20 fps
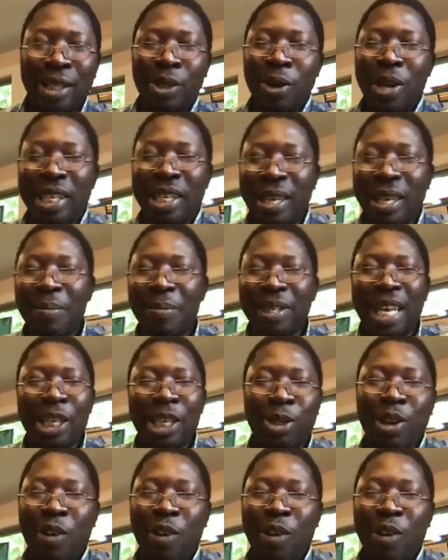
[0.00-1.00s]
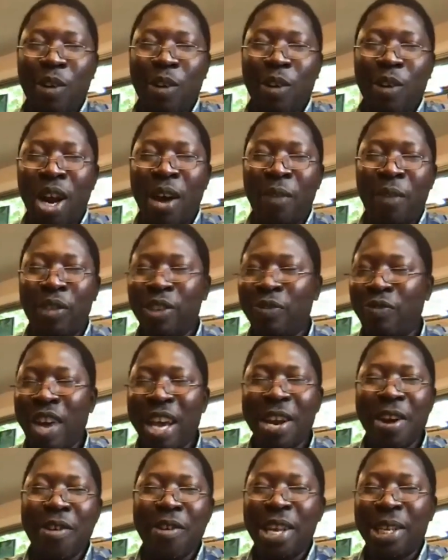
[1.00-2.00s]
So Islamization of the Wolof is
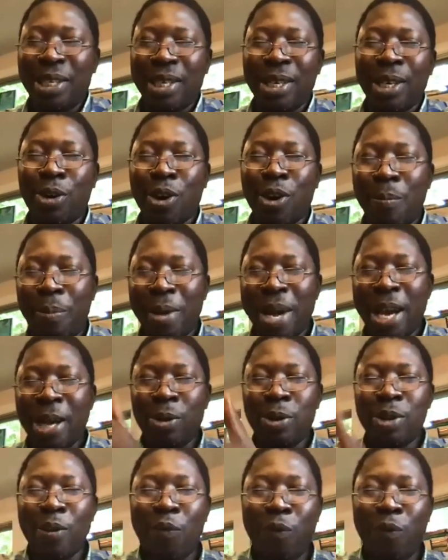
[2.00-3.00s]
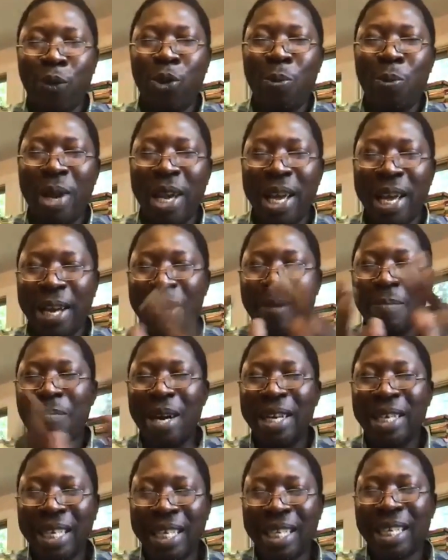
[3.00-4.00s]
very recent compared to the Fulbe, the
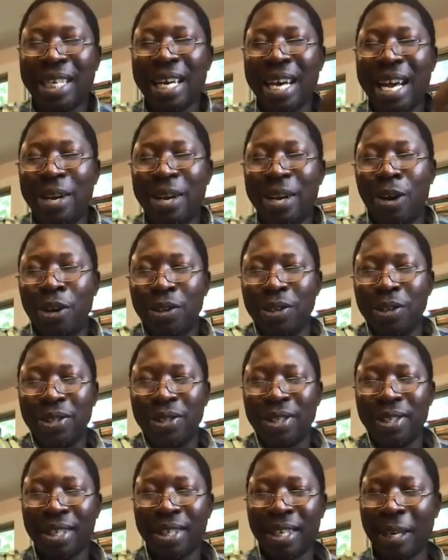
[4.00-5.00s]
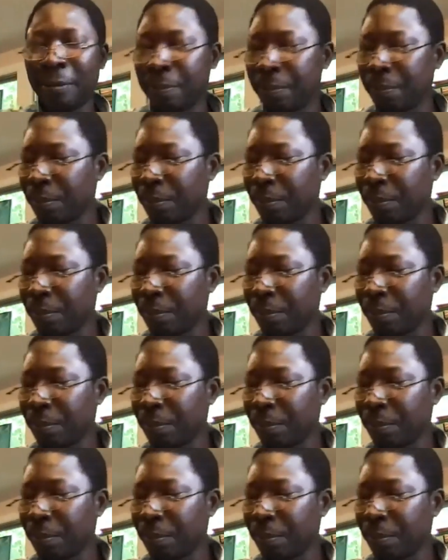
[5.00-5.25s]
Mandinka, and others. Okay,